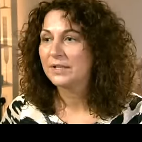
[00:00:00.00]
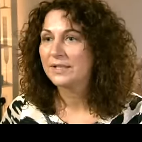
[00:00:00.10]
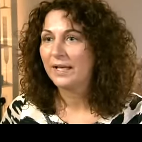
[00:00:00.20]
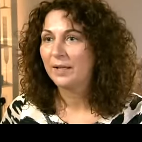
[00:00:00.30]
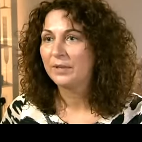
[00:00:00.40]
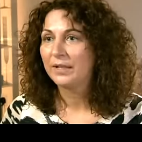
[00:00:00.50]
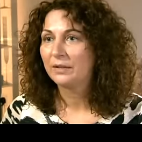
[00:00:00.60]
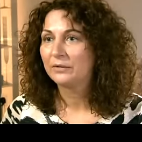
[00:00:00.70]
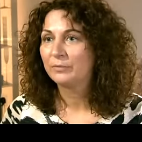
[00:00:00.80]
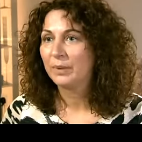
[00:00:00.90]
into the habit
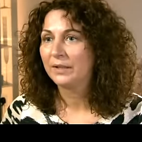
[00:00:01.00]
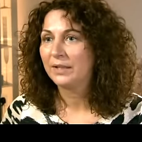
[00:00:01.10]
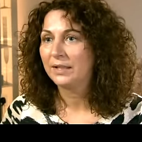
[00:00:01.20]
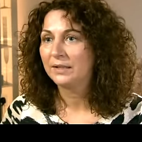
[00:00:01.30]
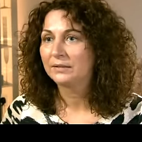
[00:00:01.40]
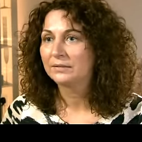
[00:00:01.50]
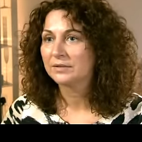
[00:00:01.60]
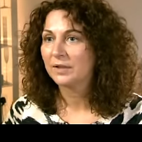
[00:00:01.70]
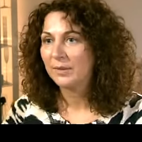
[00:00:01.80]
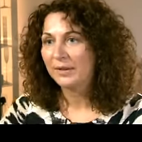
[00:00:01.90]
now of buying
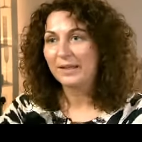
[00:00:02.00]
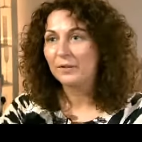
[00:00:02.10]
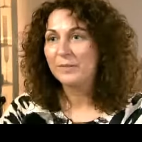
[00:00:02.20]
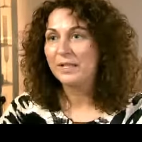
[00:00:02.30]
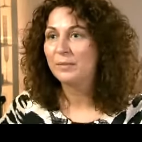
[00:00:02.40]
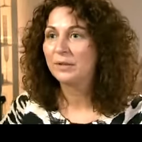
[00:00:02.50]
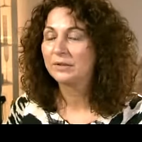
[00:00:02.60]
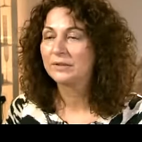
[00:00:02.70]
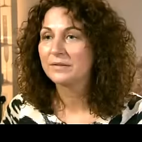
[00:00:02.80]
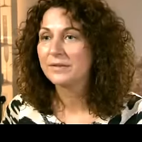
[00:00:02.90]
a couple of the little mini
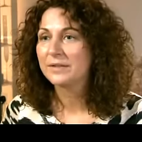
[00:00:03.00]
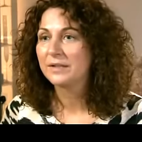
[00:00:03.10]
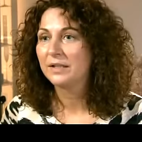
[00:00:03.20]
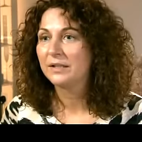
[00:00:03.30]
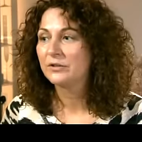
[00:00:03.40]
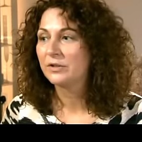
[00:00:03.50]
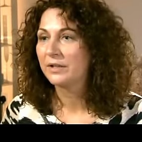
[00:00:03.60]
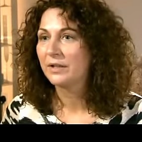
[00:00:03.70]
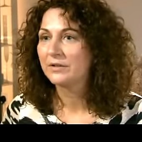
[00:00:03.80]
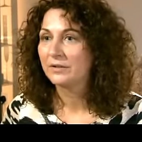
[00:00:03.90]
bottles and
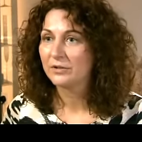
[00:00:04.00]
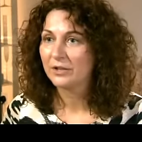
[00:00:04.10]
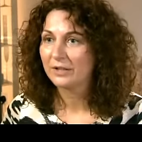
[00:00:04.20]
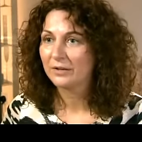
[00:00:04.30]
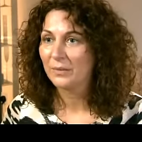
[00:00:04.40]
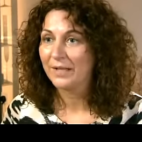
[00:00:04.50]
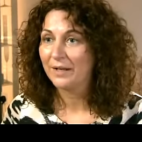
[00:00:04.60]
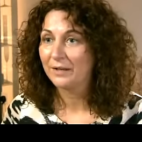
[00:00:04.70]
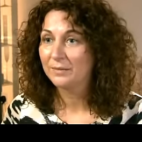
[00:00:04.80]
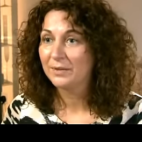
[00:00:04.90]
enjoying those on the train on the way
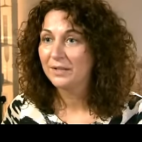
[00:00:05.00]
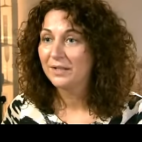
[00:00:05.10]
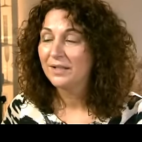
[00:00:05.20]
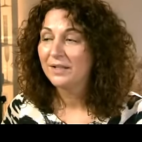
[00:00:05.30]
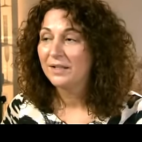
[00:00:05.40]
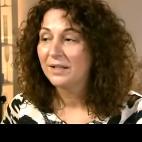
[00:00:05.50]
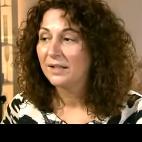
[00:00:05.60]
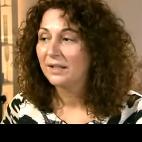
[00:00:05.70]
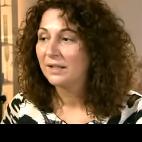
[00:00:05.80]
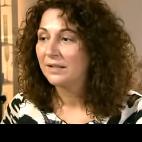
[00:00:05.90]
home,
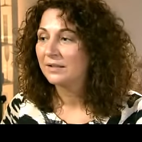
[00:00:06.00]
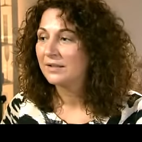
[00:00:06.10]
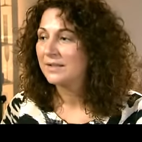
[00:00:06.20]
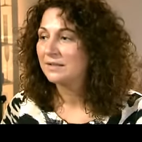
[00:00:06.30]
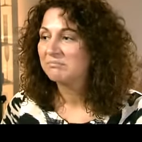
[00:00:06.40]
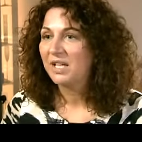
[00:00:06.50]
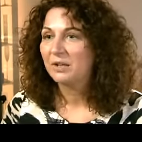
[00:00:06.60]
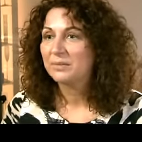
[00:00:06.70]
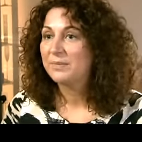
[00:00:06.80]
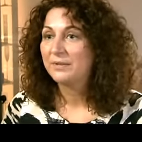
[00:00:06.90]
because it
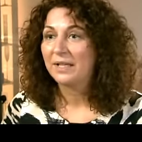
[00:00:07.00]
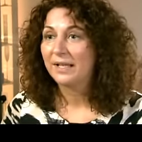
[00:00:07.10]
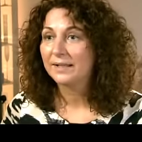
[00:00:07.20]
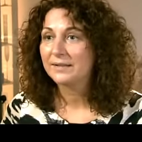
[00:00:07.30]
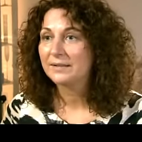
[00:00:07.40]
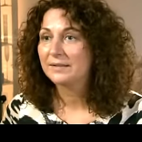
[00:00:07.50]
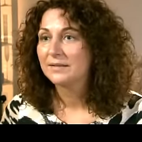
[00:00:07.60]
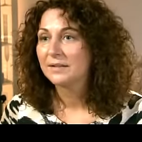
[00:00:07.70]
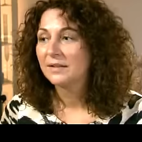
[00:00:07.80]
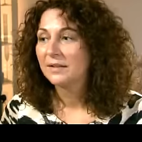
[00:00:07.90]
helps me relax
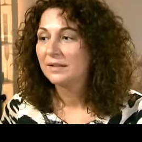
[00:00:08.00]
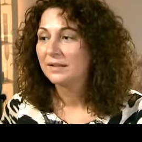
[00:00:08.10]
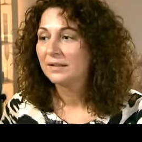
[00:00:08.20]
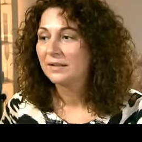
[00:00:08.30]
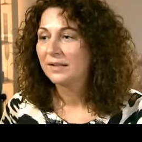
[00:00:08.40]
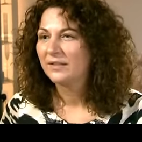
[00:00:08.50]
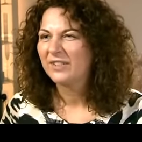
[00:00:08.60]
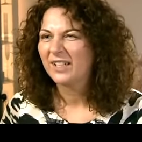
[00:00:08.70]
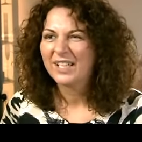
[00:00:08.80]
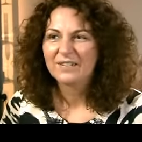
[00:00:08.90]
and I
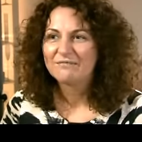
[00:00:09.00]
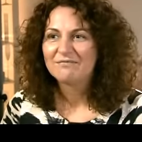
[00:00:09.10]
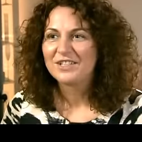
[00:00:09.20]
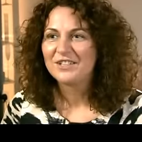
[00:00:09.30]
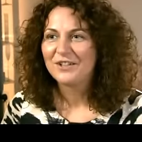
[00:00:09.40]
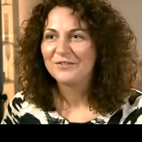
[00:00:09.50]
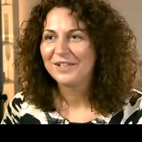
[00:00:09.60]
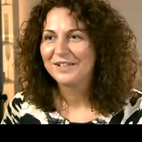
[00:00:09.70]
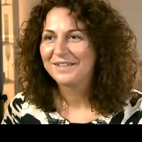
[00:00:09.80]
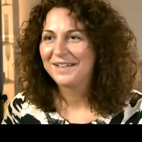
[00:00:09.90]
feel like I deserve
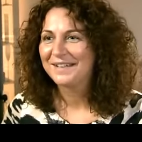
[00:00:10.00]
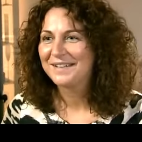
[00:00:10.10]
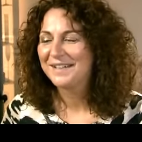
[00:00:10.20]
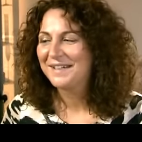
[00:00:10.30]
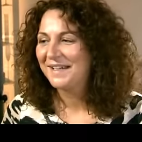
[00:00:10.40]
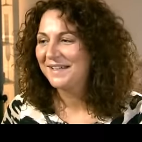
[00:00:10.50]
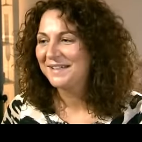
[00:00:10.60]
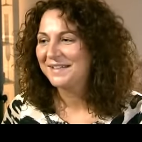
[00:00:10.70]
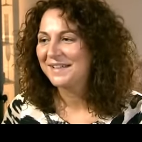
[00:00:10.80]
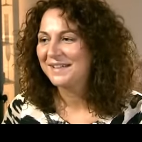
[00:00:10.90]
it at the end of the
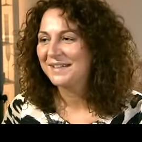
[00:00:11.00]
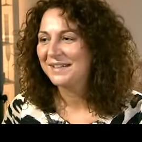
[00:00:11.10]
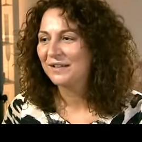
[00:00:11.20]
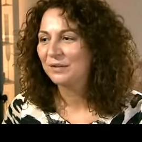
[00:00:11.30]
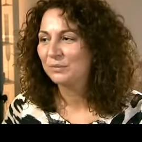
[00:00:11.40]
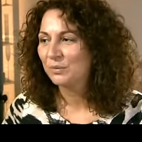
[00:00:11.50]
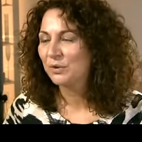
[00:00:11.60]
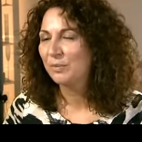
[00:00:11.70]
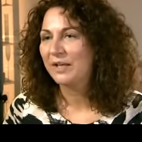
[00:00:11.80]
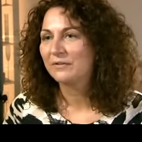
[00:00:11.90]
day. And then I'll
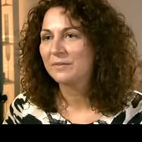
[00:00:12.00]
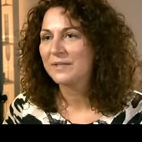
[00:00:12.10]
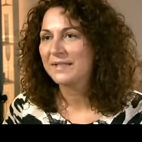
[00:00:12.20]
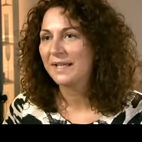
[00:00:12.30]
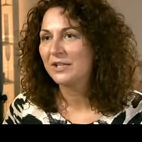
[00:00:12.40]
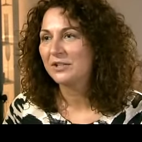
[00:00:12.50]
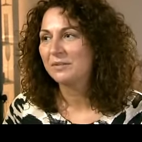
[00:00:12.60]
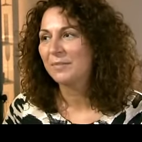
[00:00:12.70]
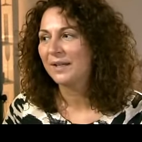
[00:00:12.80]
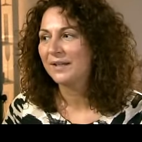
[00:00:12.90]
walk back from the
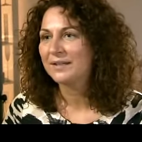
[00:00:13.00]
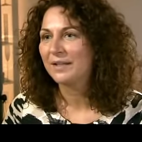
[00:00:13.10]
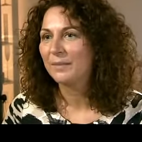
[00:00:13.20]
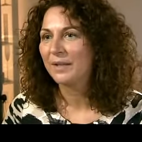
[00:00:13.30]
station and by that time I